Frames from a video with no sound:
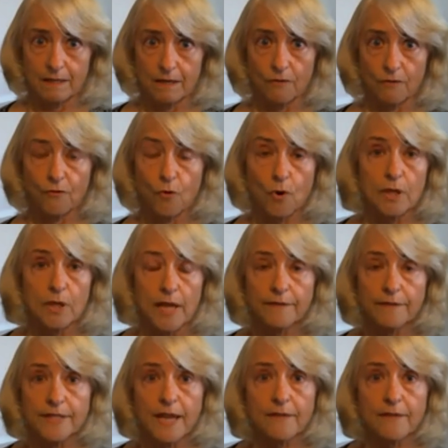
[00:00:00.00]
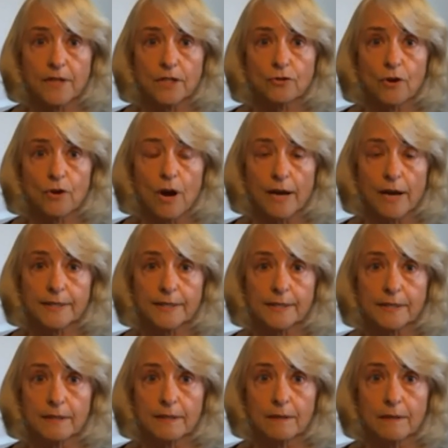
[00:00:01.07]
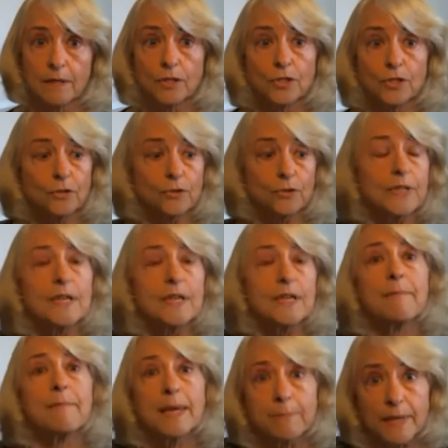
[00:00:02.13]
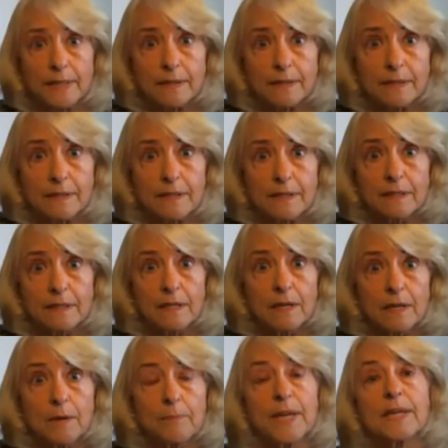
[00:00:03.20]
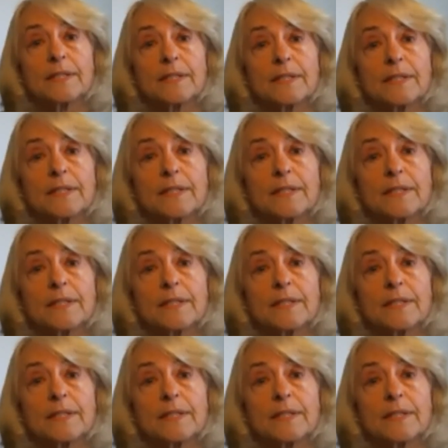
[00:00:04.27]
for life-saving drugs due to the amendments, because